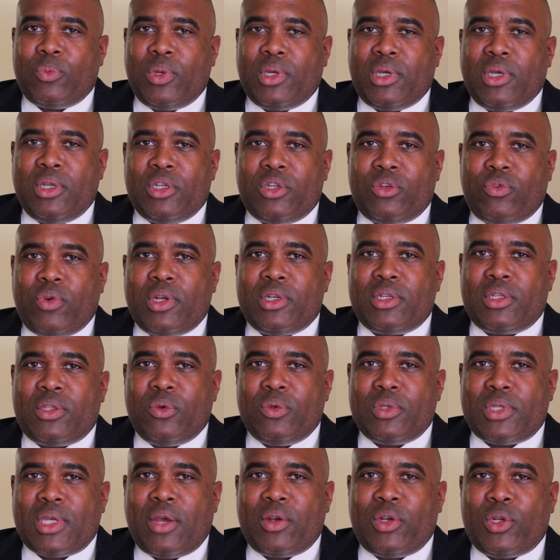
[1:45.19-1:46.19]
we can stretch
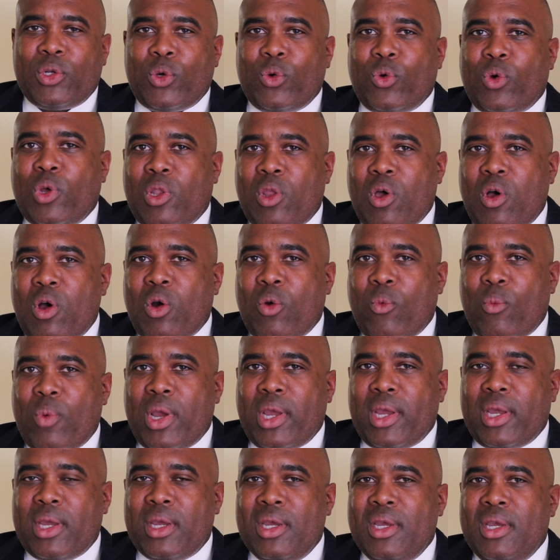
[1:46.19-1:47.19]
those out to go a long
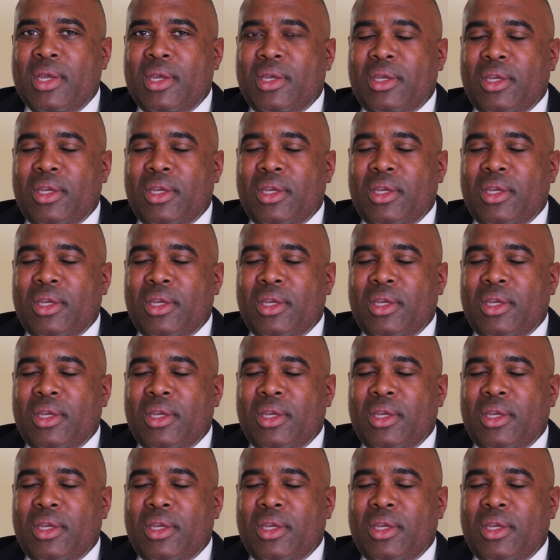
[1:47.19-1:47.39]
way